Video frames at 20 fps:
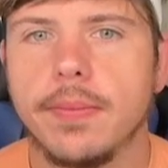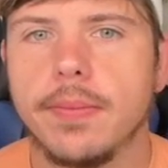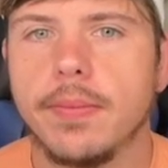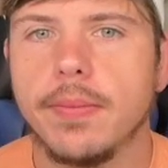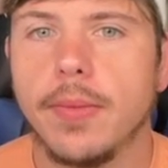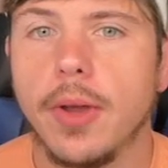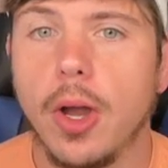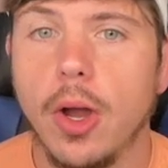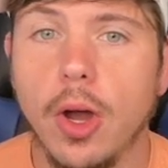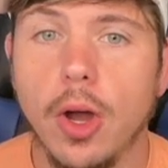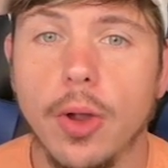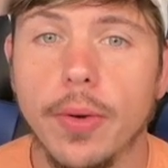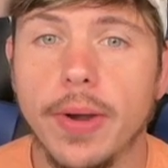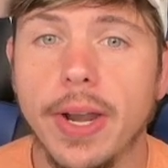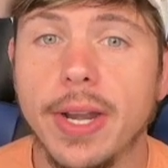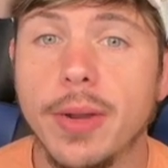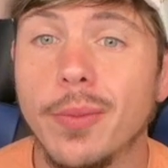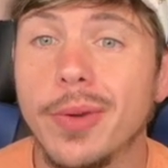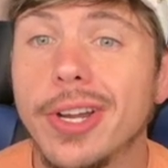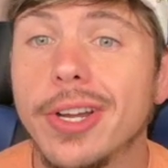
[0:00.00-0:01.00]
Alright, and
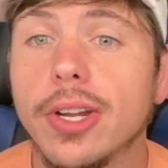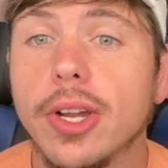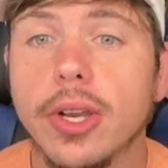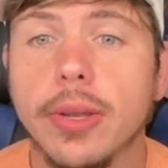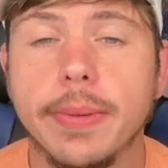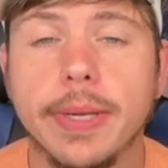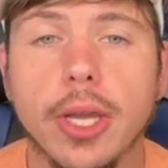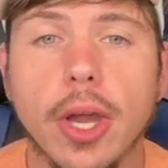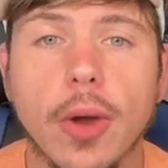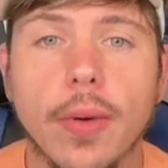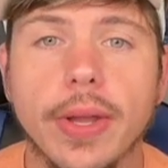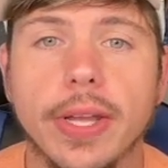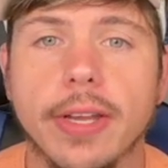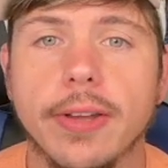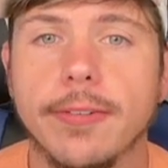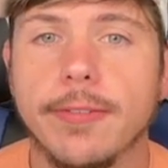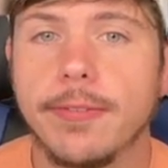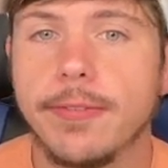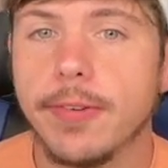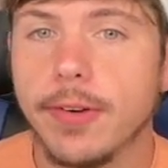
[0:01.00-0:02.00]
we are going to be going
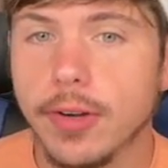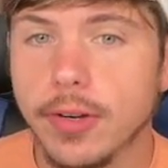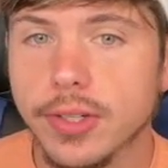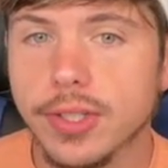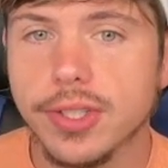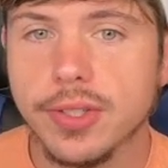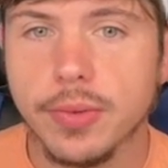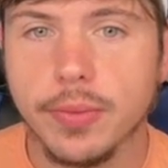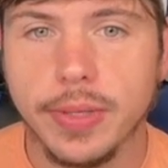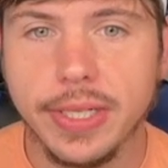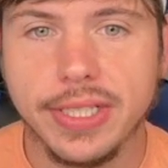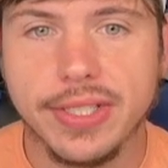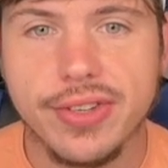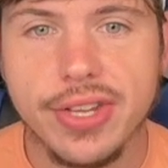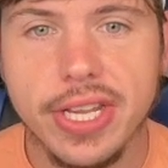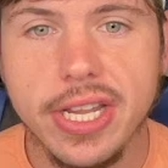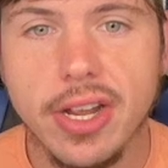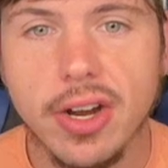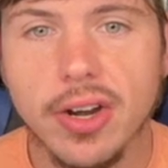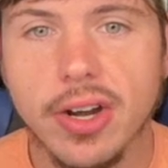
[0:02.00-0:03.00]
first. We see
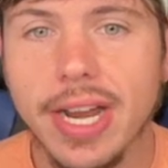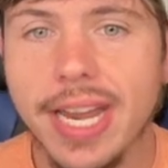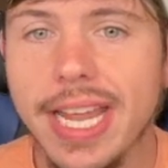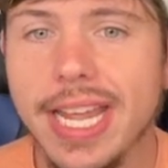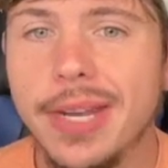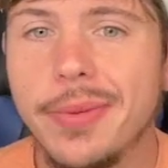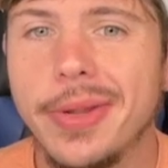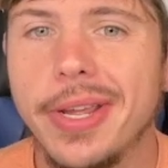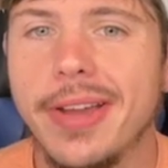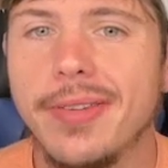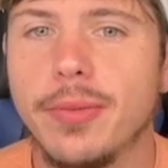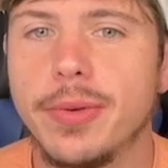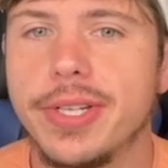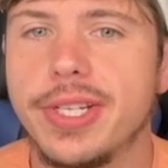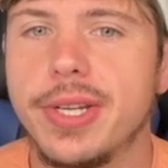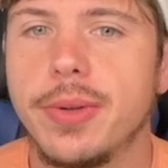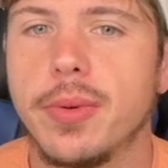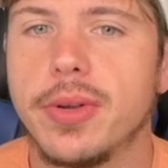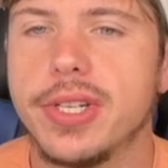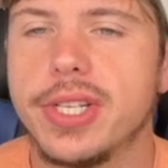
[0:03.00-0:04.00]
our hand, we have
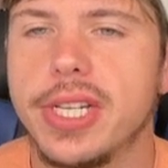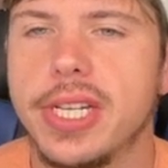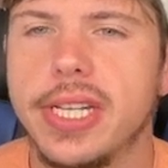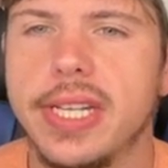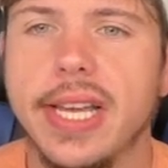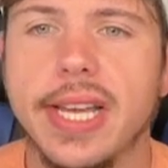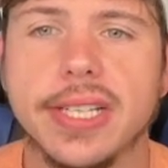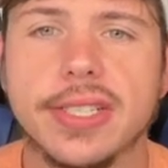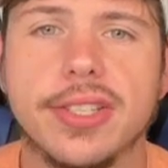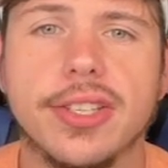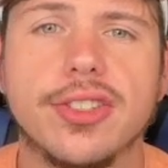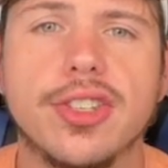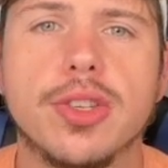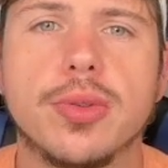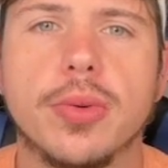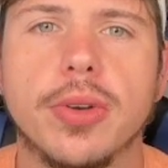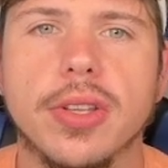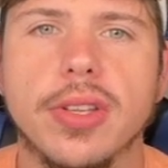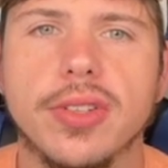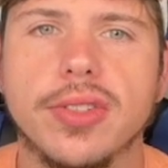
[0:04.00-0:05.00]
Wishiwashi EX. This is one of
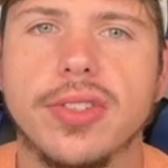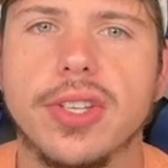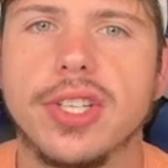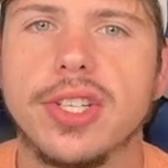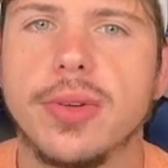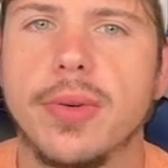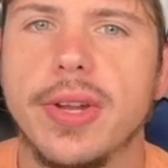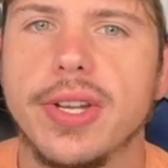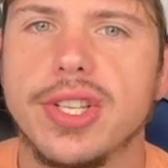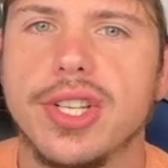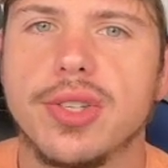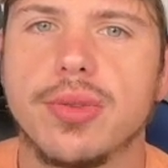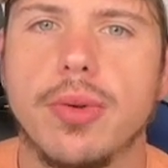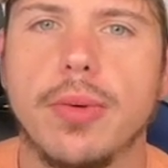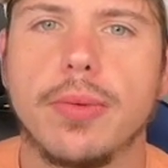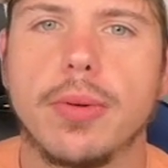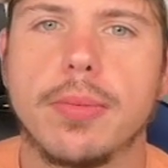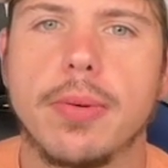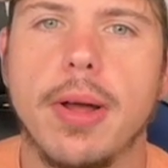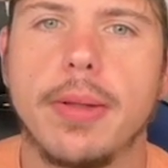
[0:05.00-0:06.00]
those situations where we'll
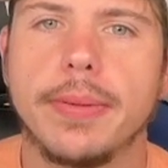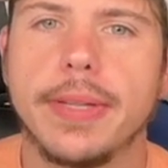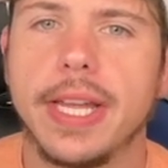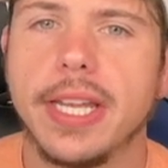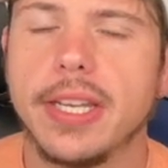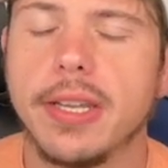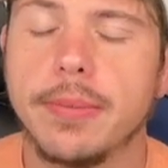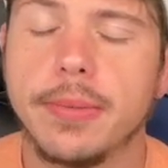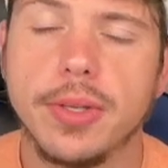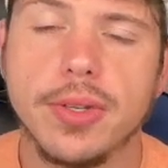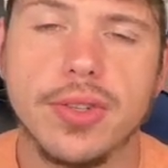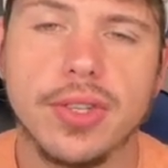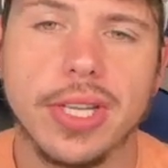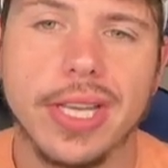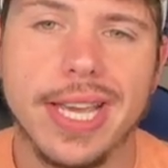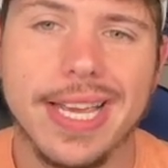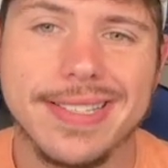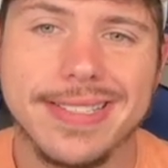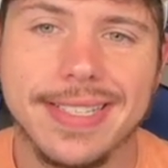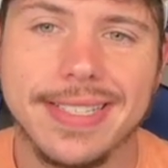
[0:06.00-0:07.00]
probably end up using it as
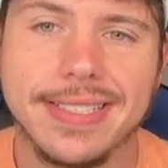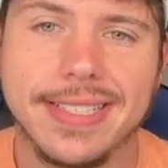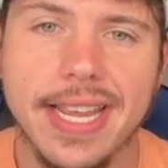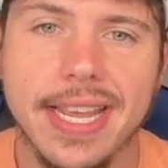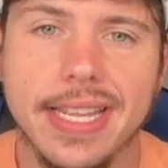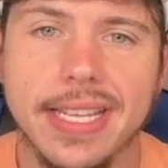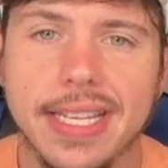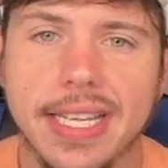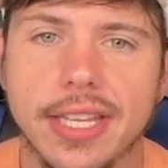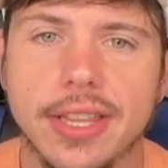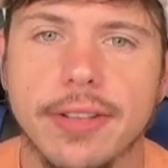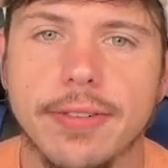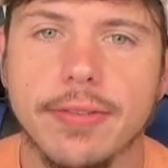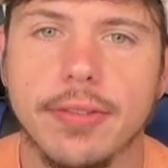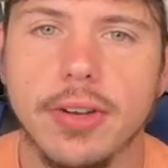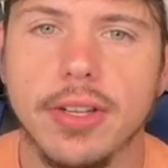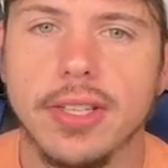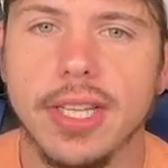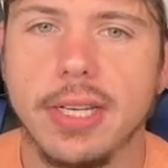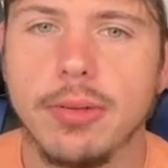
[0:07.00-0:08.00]
a tank in the front
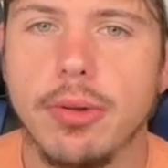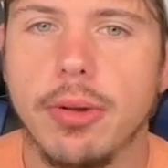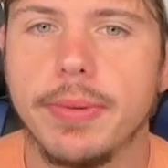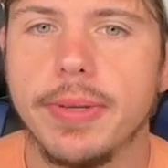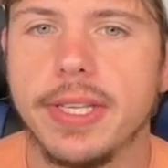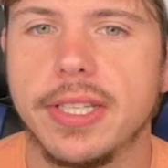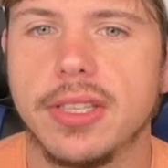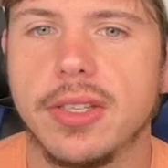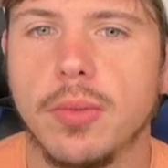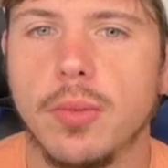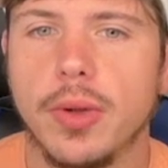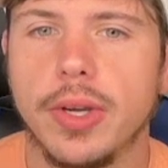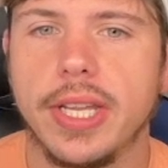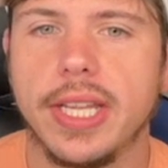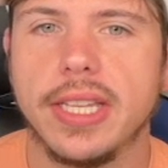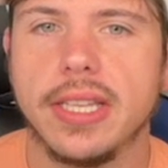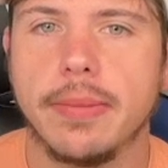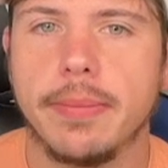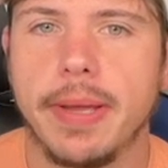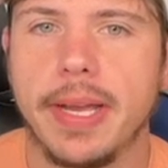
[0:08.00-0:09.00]
line while we get the one in the
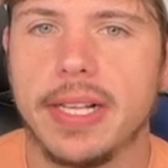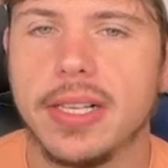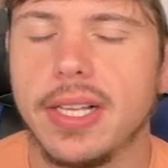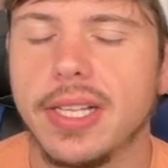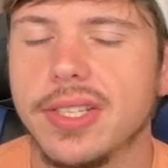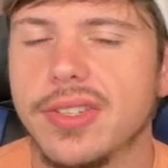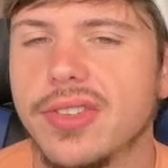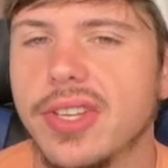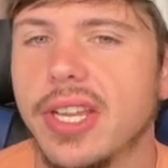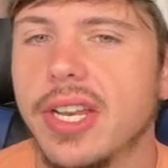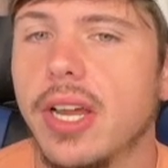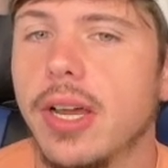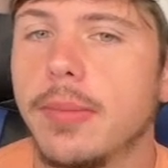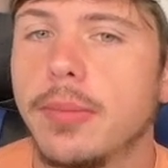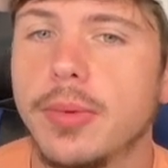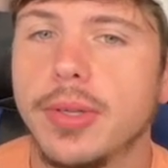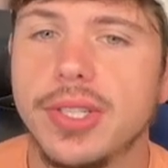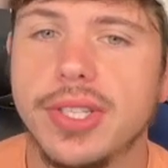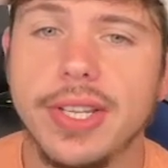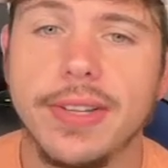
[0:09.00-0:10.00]
back line set up. We
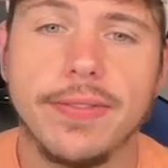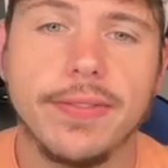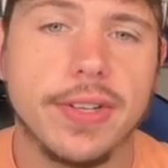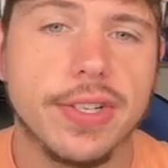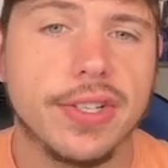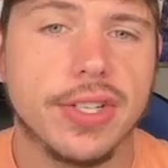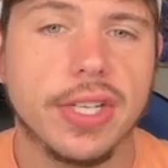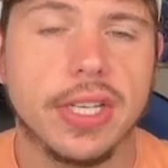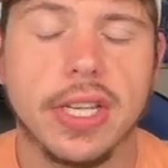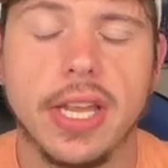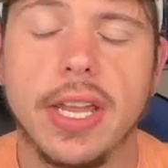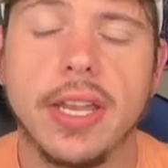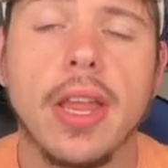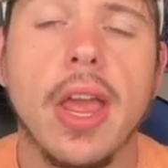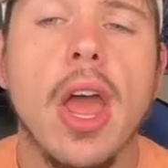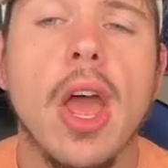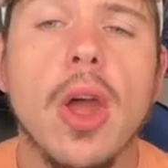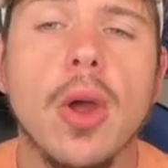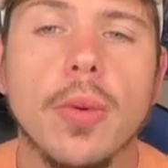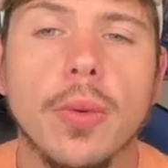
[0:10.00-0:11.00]
see Fishing Net.
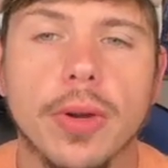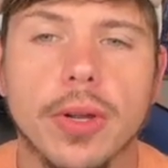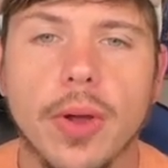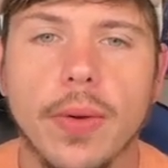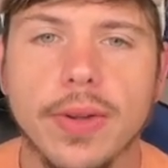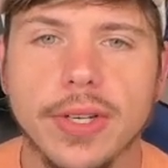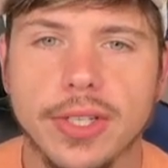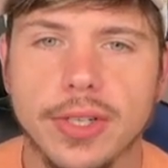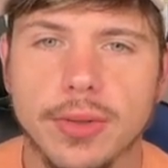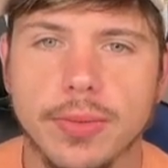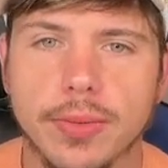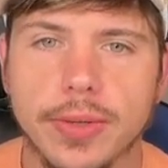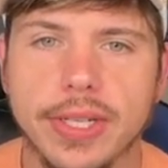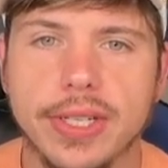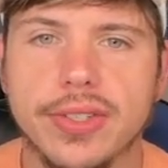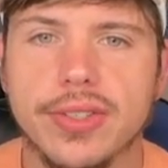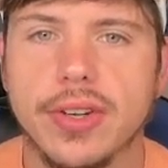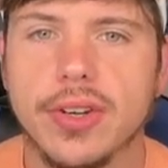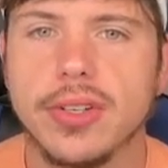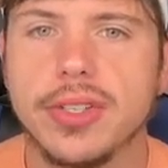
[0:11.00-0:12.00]
We're going to
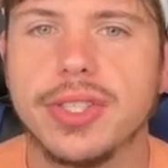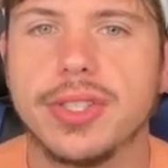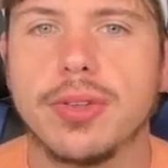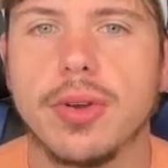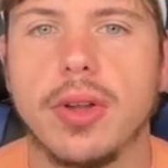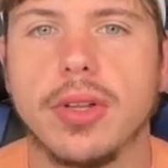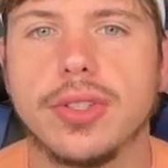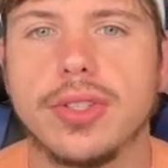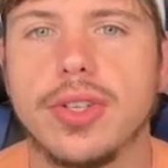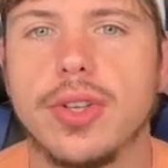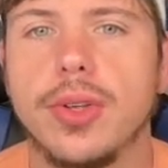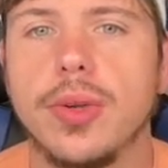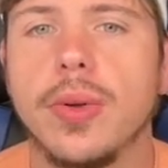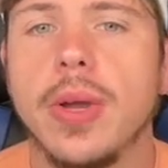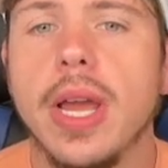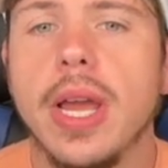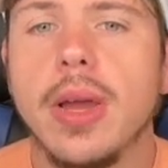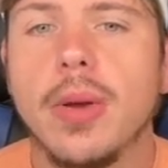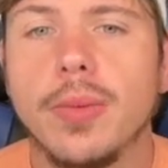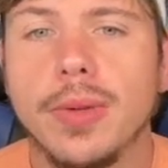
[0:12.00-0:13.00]
research, draw 2.
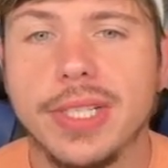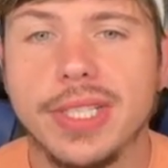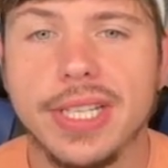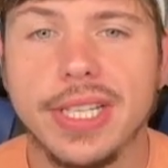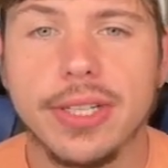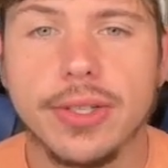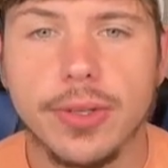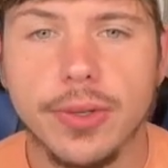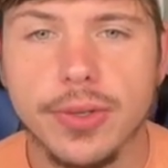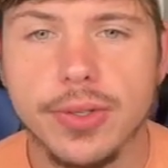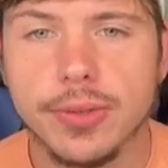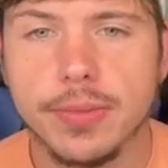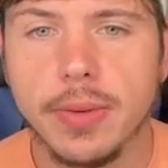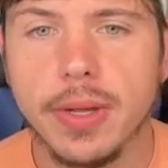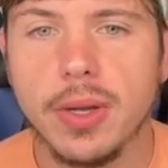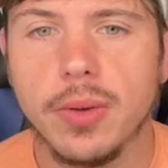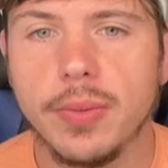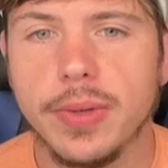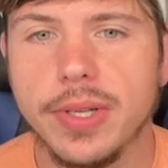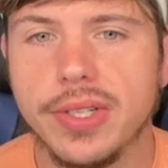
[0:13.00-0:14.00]
We see Guzma,
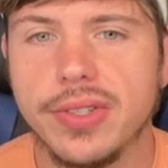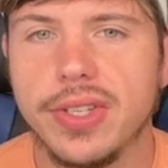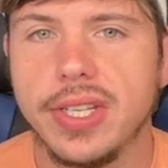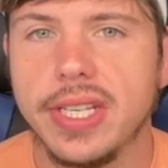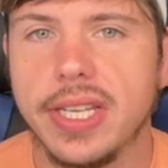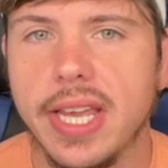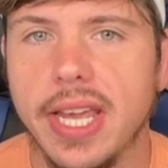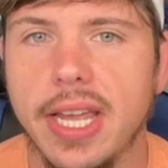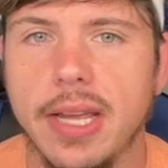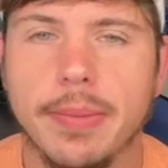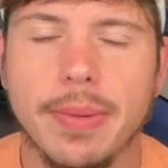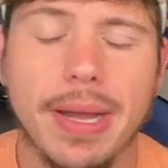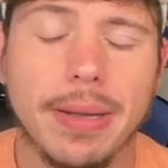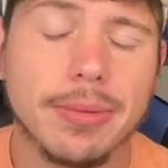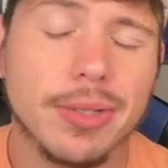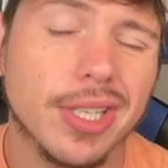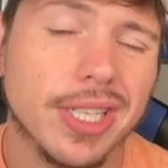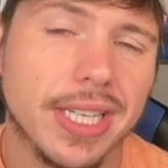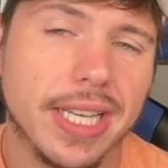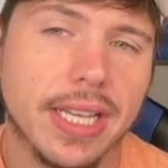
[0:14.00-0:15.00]
we see Cape. I'm going
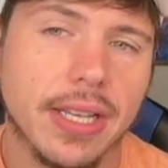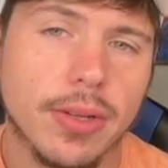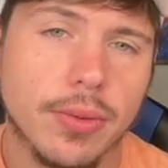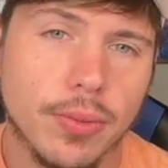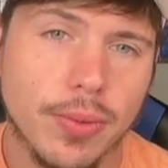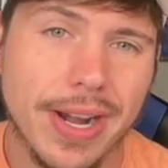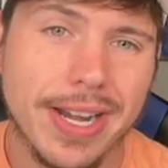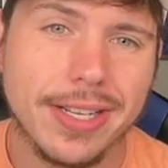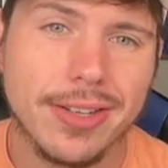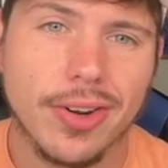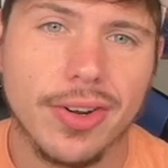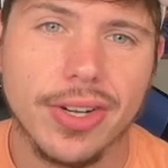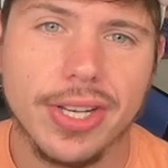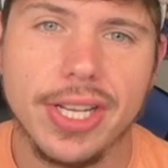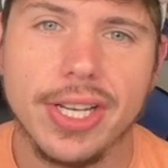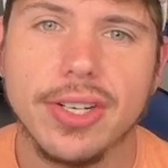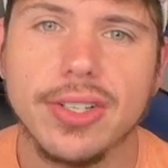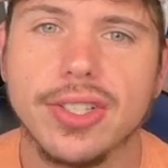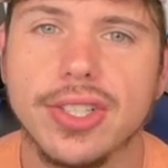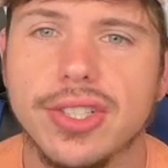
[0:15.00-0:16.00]
to red card here
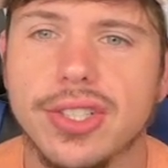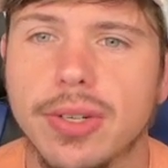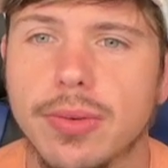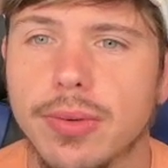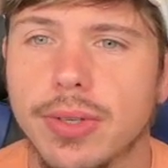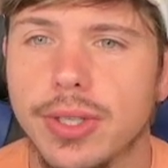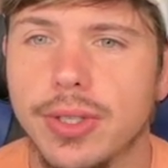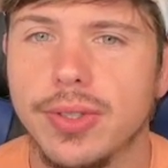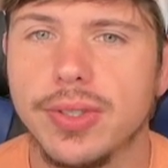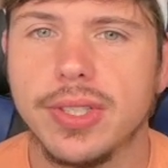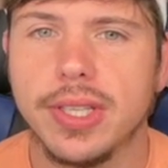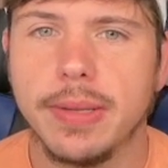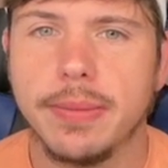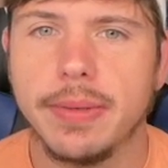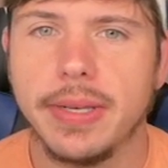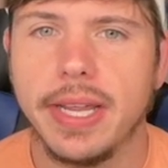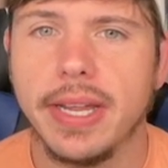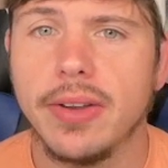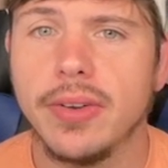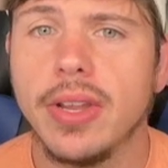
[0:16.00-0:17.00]
just to reduce them
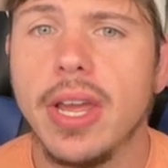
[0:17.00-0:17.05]
down.